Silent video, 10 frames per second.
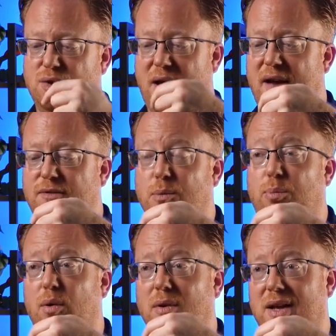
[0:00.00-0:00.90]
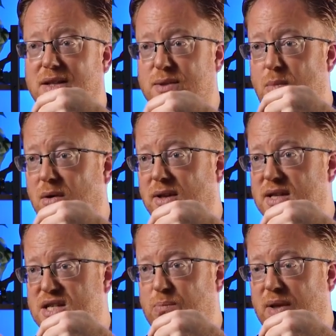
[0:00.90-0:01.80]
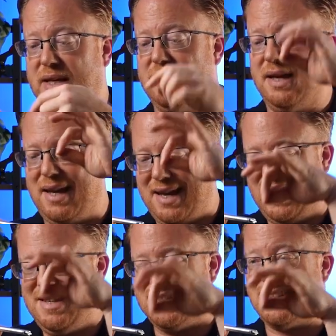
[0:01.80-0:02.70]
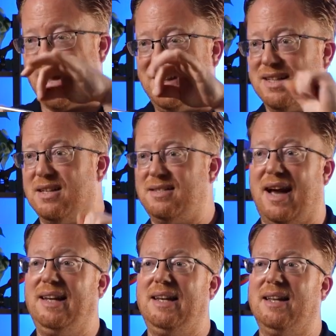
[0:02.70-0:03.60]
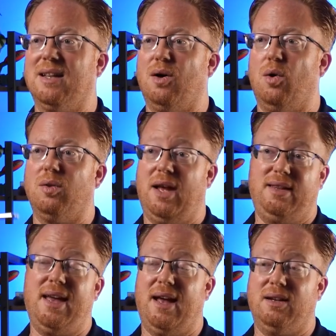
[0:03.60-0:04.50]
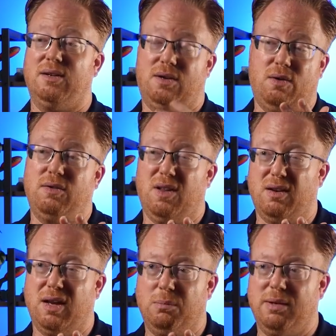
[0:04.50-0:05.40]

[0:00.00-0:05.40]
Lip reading: to have to pull a small little splint inside a tiny little hole at the end of a locking